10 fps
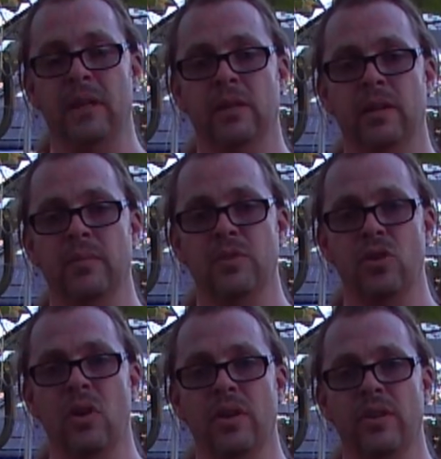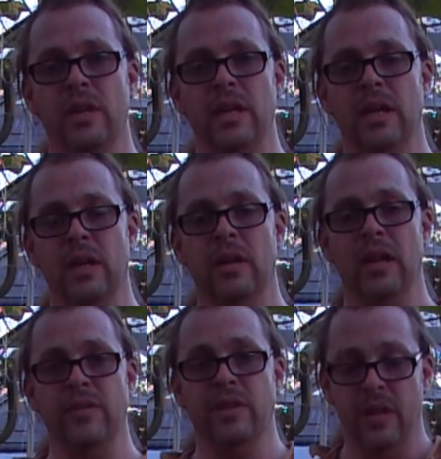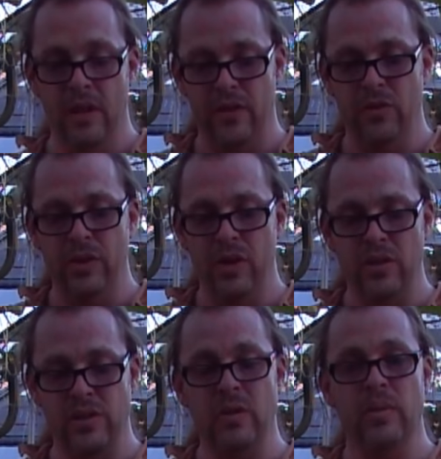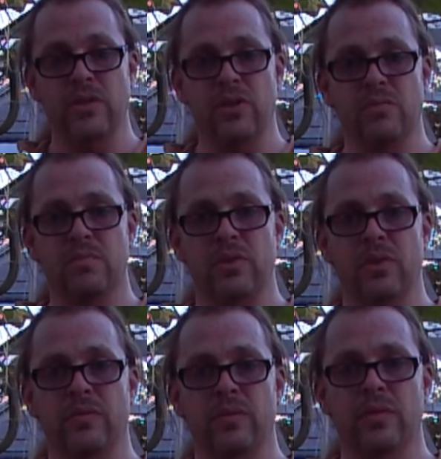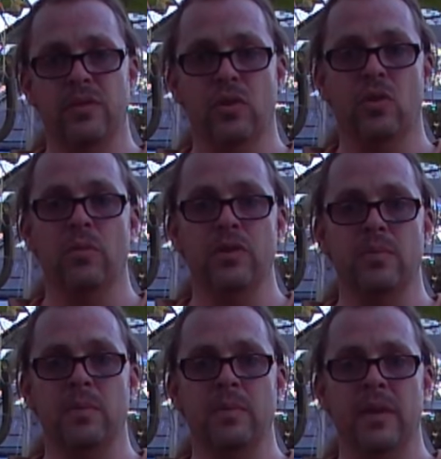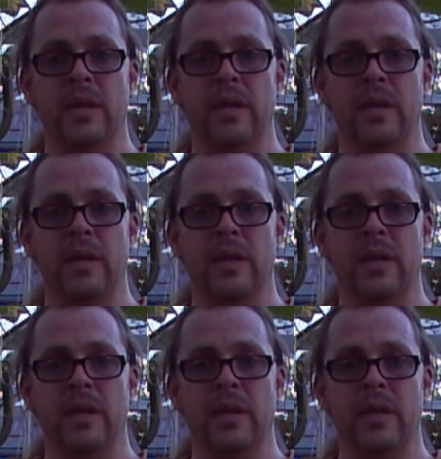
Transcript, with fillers: it'll um, dry the uh, lavender. And all you've got to do is just sort of, sort of crumble it up in,